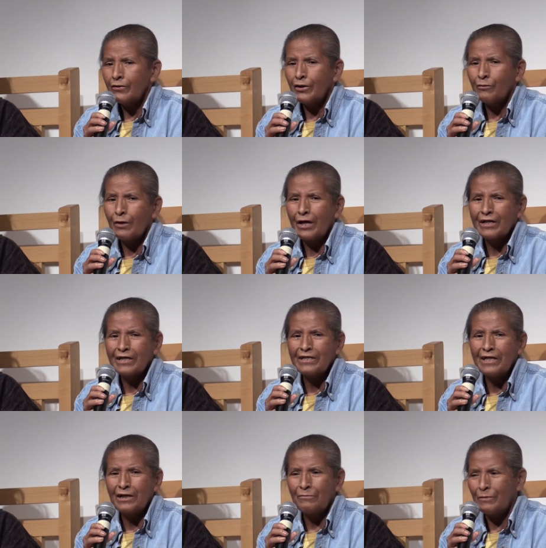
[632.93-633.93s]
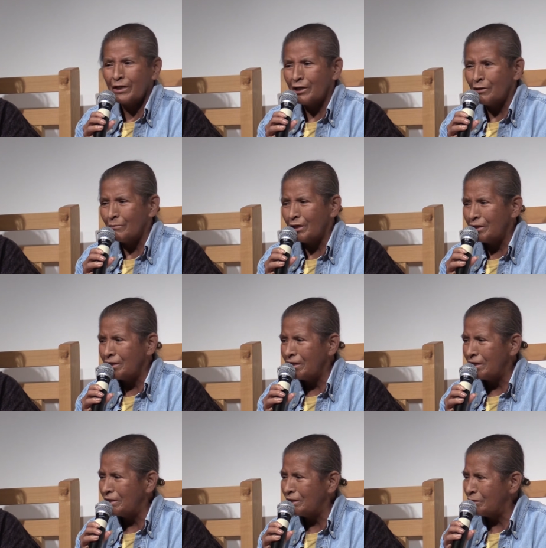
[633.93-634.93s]
The wagon had become
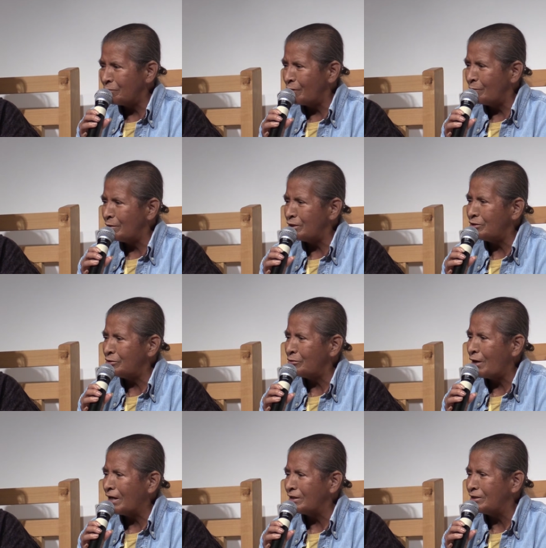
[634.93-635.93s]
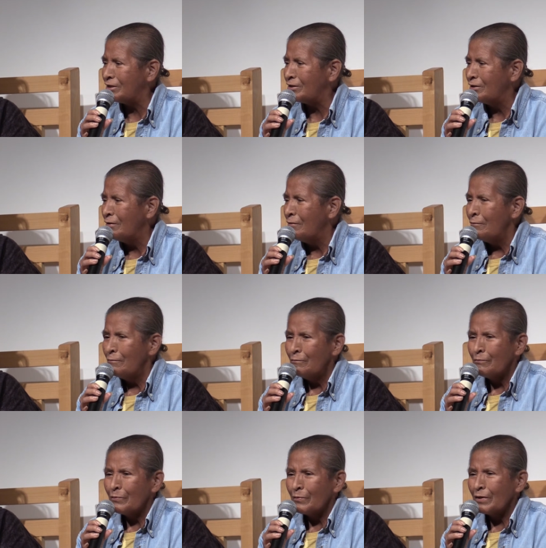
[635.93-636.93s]
unhitched from his tractor,
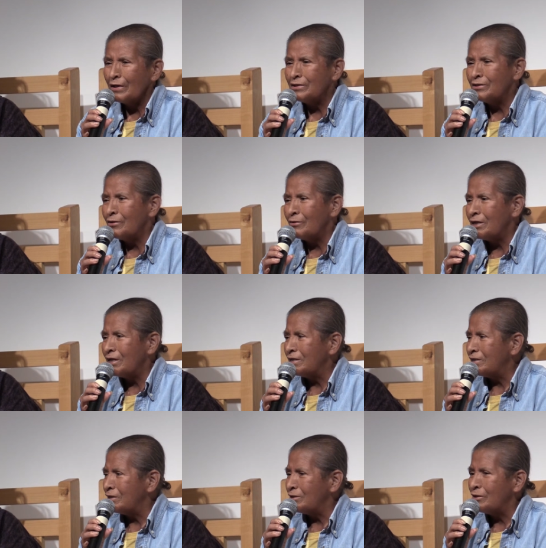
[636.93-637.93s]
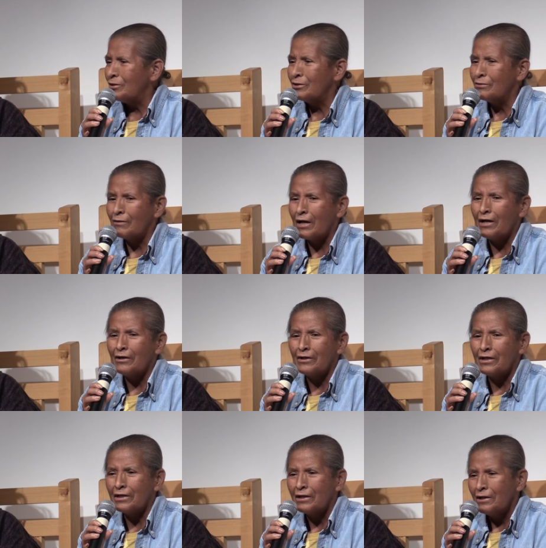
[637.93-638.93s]
so he had to turn around
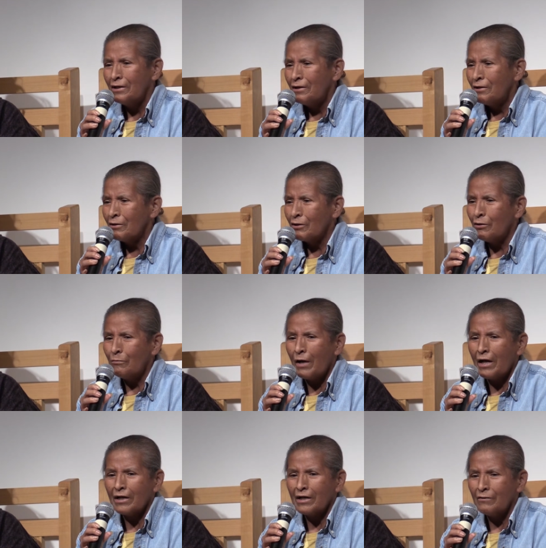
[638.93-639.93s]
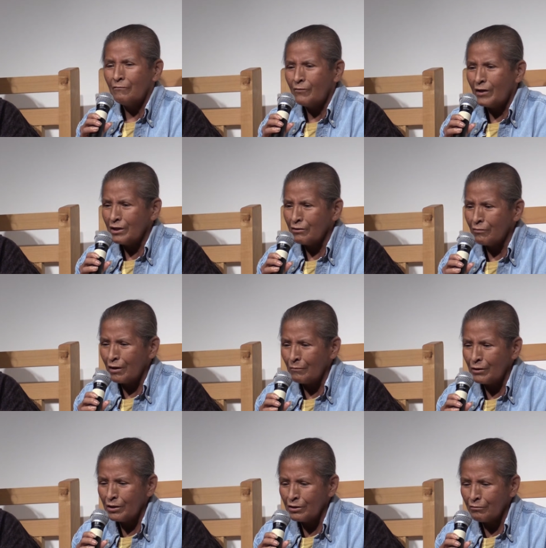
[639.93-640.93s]
and go back and find
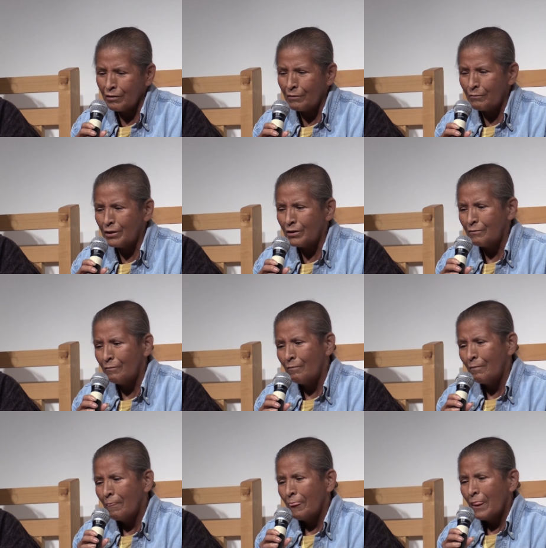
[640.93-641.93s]
Grandma and Grandpa.